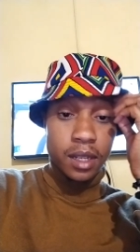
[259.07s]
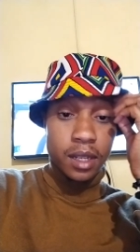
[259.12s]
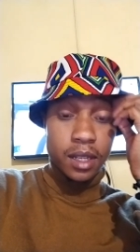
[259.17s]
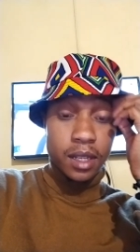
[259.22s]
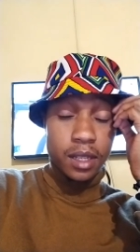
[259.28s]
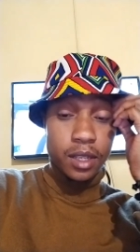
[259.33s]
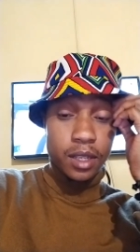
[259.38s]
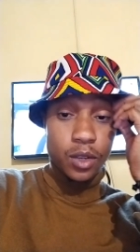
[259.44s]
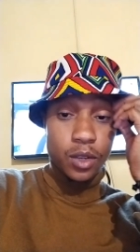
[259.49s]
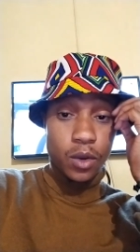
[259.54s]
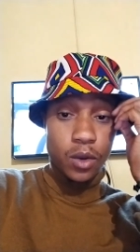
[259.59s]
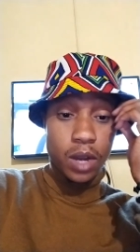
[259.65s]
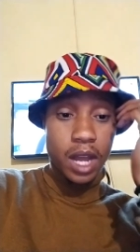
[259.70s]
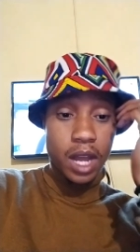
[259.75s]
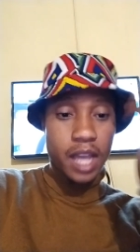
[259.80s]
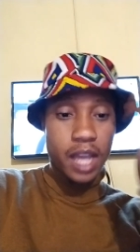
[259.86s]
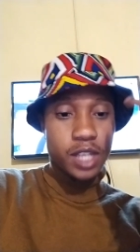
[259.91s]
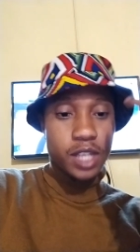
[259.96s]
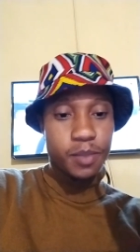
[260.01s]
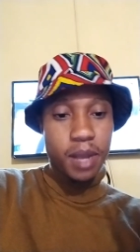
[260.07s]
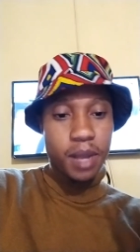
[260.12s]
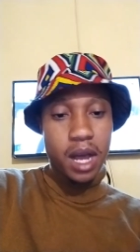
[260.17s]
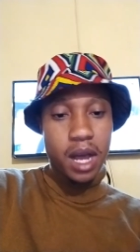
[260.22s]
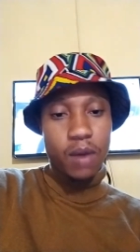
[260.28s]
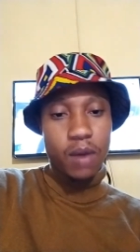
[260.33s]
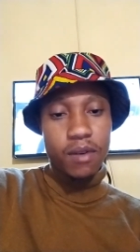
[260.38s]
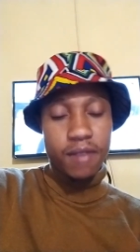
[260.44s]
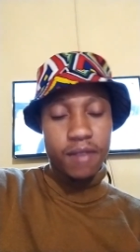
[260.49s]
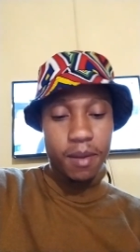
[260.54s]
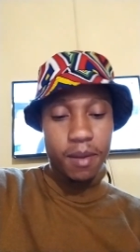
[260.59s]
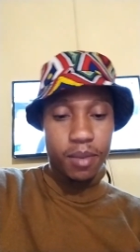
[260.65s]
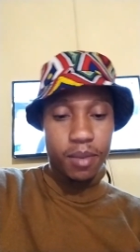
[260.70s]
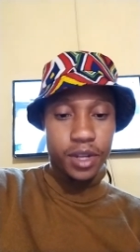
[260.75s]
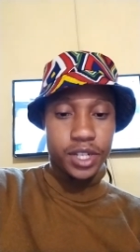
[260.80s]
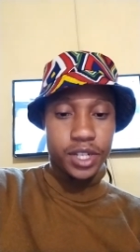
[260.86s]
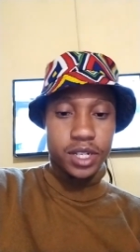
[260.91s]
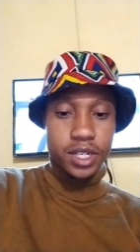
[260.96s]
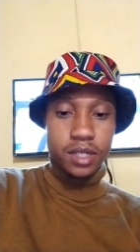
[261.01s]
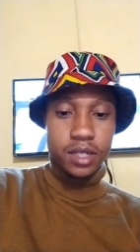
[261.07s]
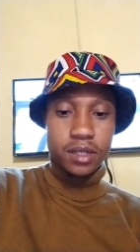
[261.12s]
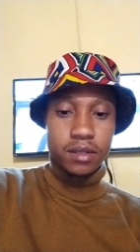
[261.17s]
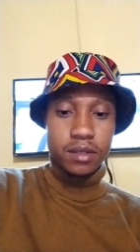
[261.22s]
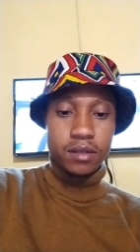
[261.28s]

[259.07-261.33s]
your highest power vibration